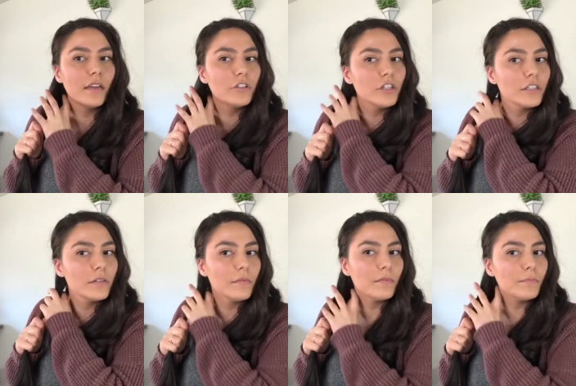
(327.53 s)
just
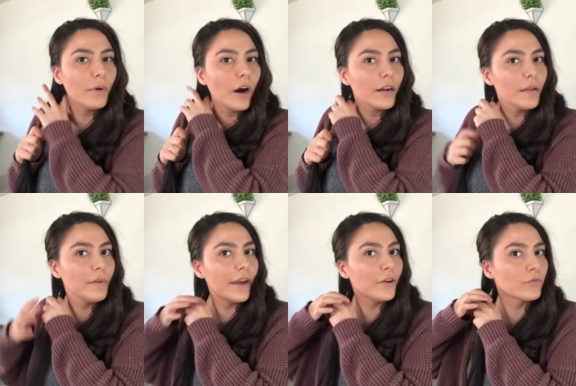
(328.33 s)
part it
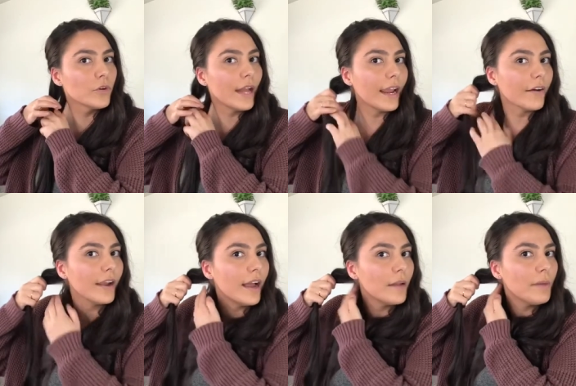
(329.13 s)
by the root
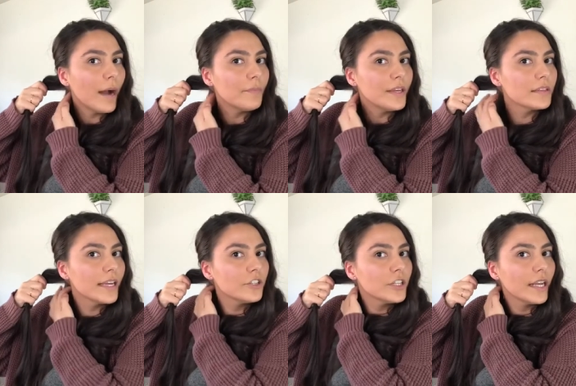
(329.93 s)
area and pop the
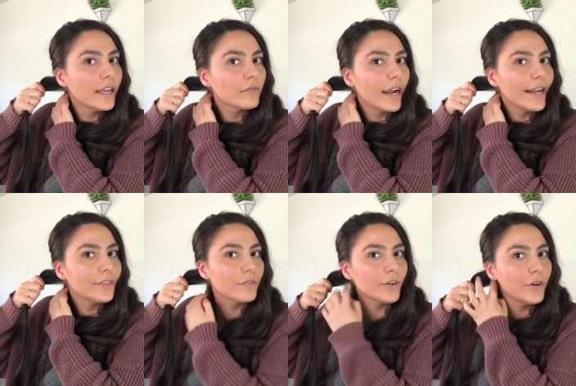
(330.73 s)
extension in right at
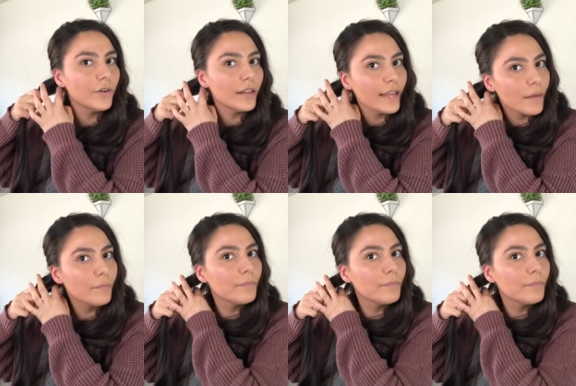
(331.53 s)
the root, and like